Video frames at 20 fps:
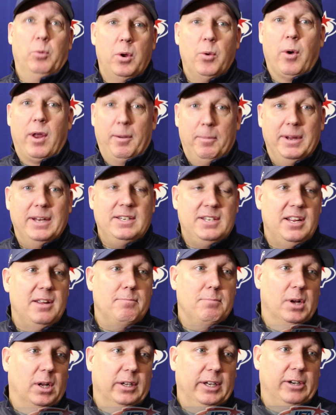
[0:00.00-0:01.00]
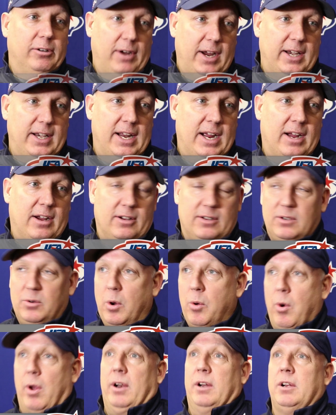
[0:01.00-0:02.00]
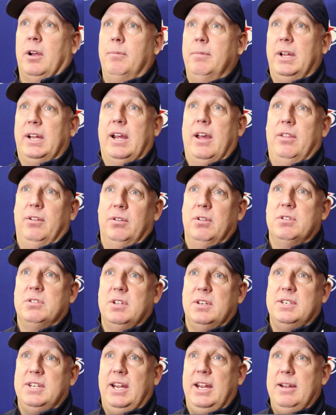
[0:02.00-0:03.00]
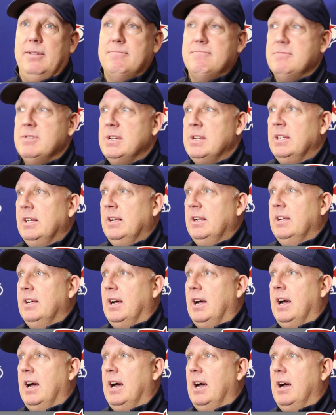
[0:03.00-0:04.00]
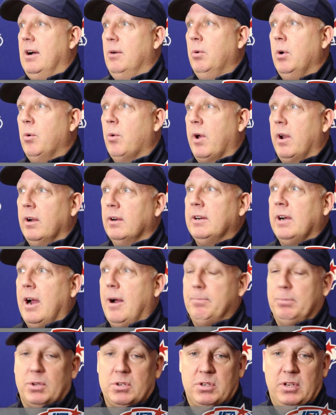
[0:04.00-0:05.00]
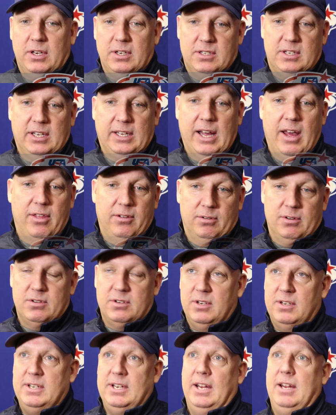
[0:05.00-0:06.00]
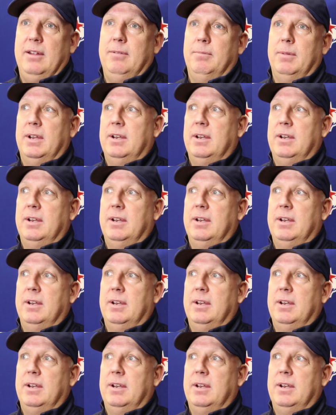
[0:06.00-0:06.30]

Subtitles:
We want to be team building right now. We want to come together as a team. We want to accomplish things together as a team,